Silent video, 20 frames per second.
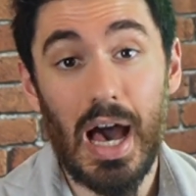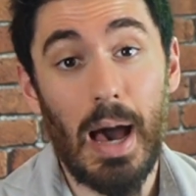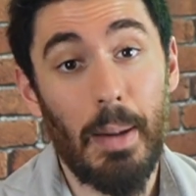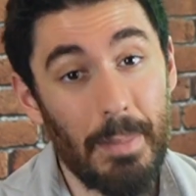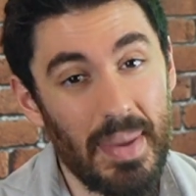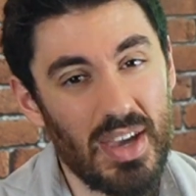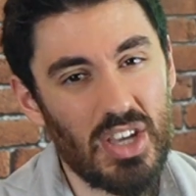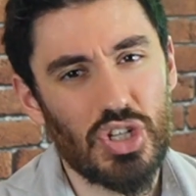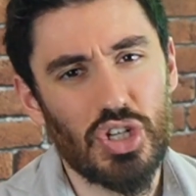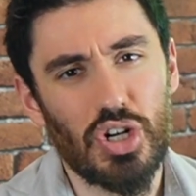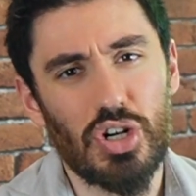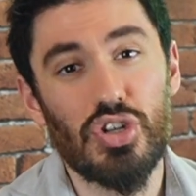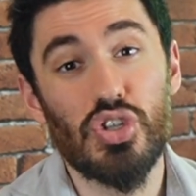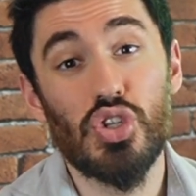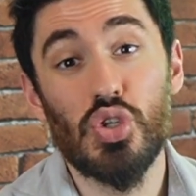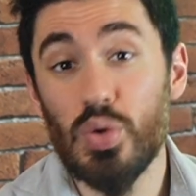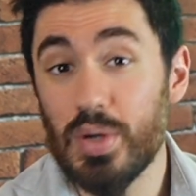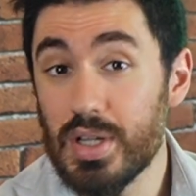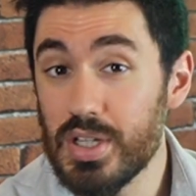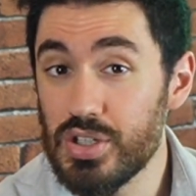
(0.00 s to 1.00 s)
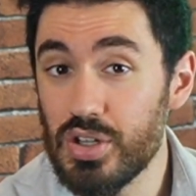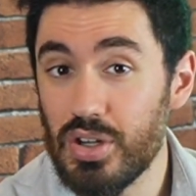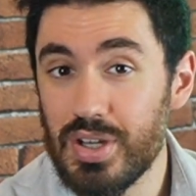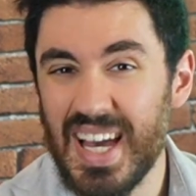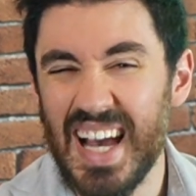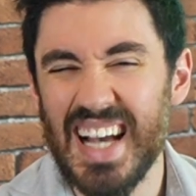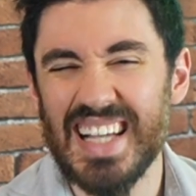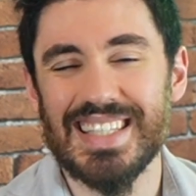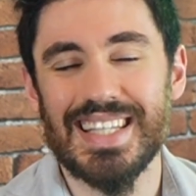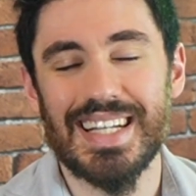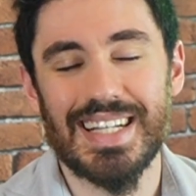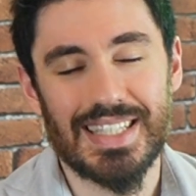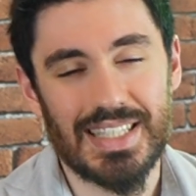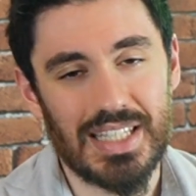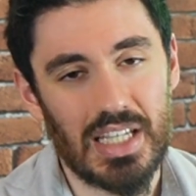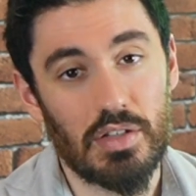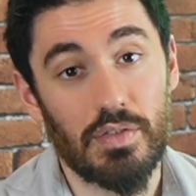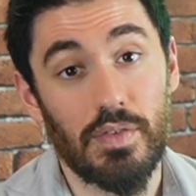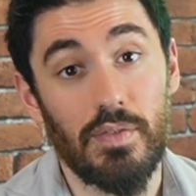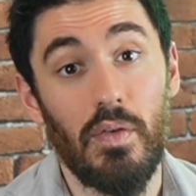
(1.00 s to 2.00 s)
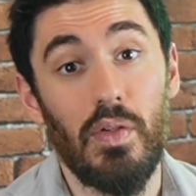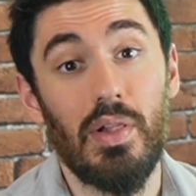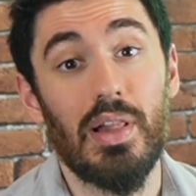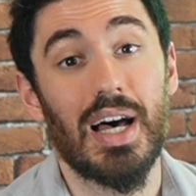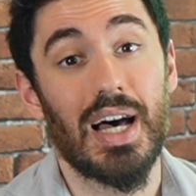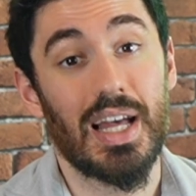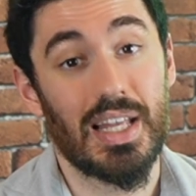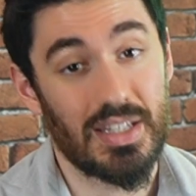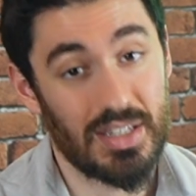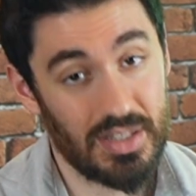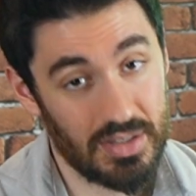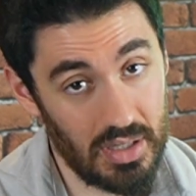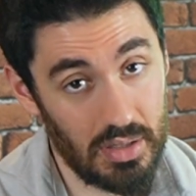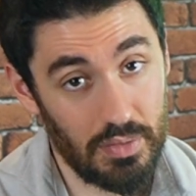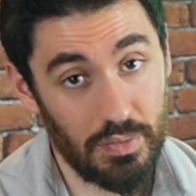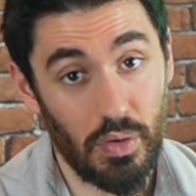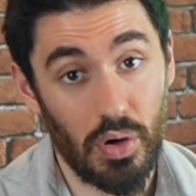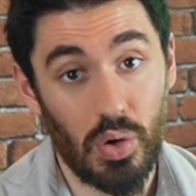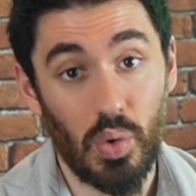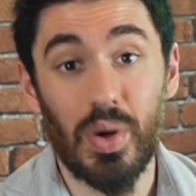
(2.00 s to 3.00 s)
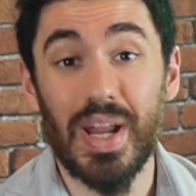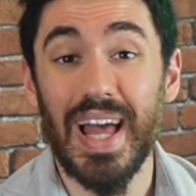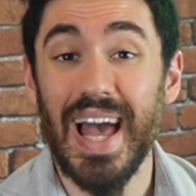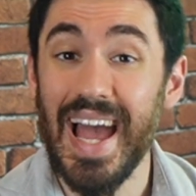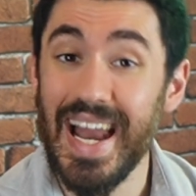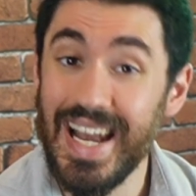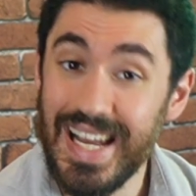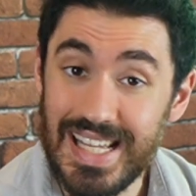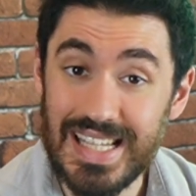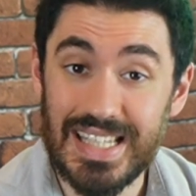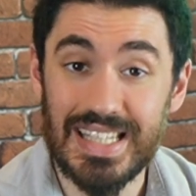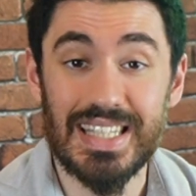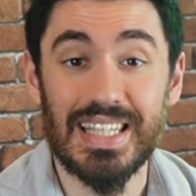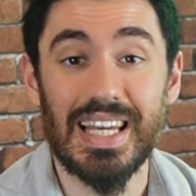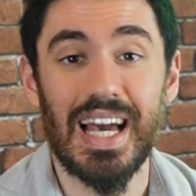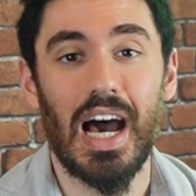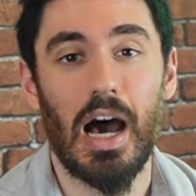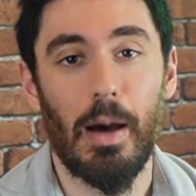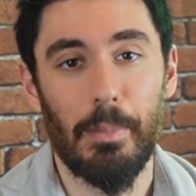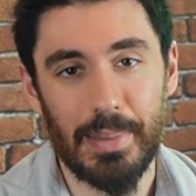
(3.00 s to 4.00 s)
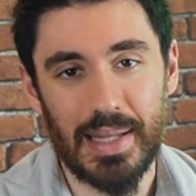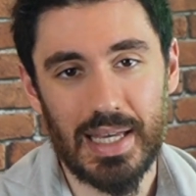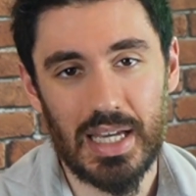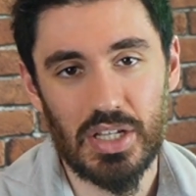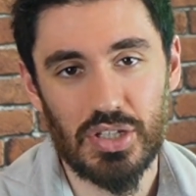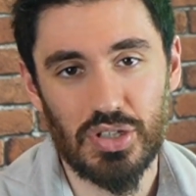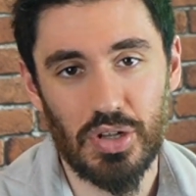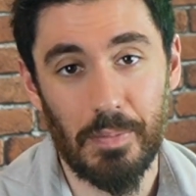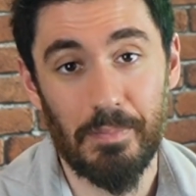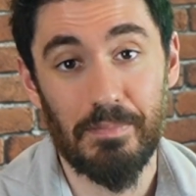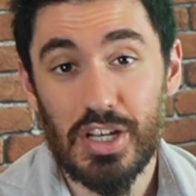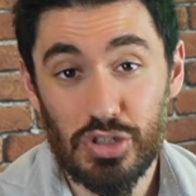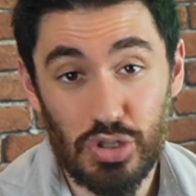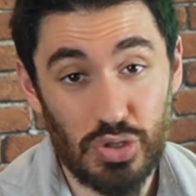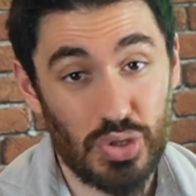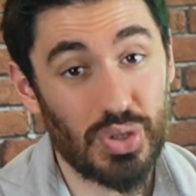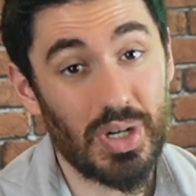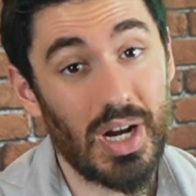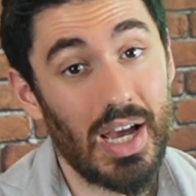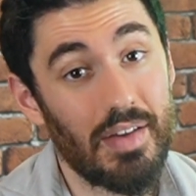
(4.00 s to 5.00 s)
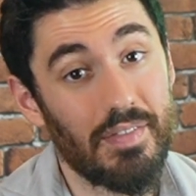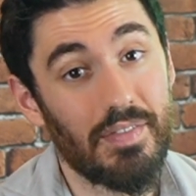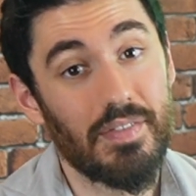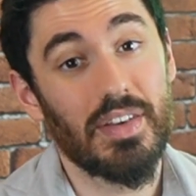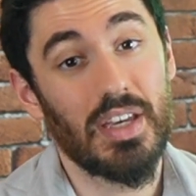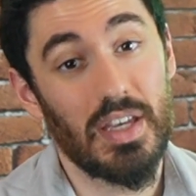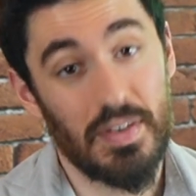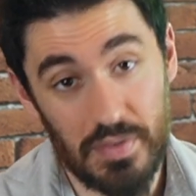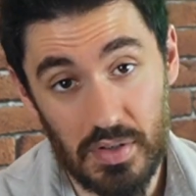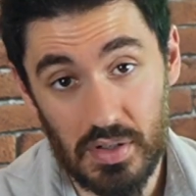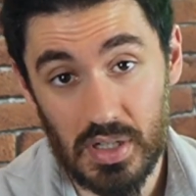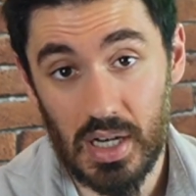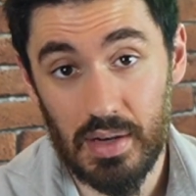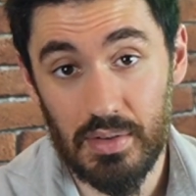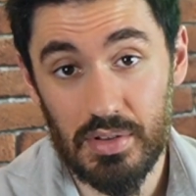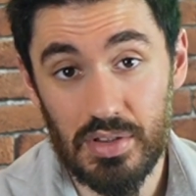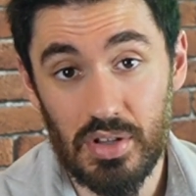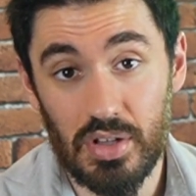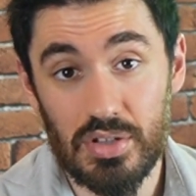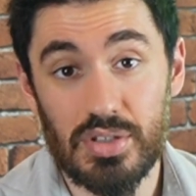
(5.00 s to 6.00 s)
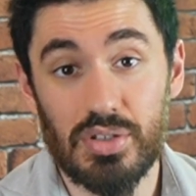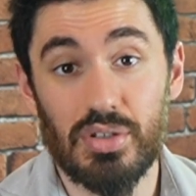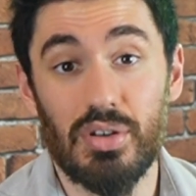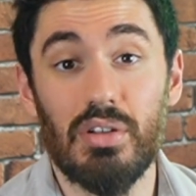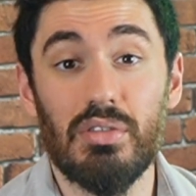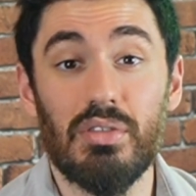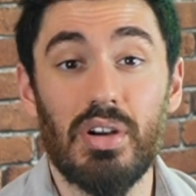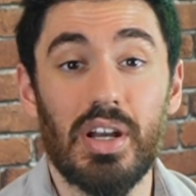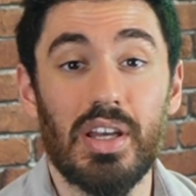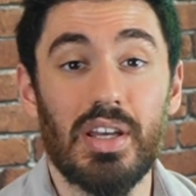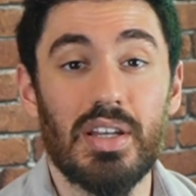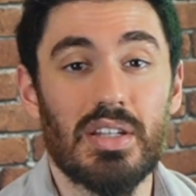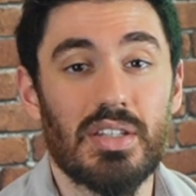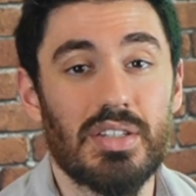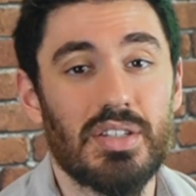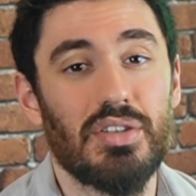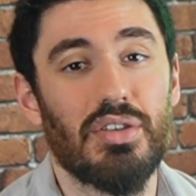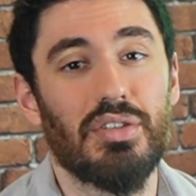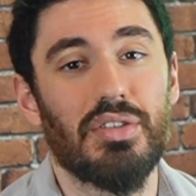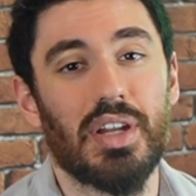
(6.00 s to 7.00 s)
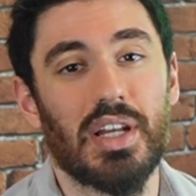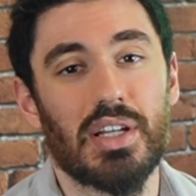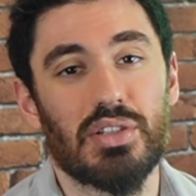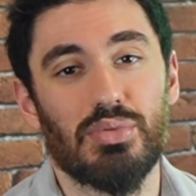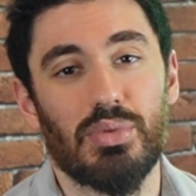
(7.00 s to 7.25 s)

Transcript: and make sure you enjoy a successful and straightforward and easy application. Subscribe if you haven't done so already. See you in the next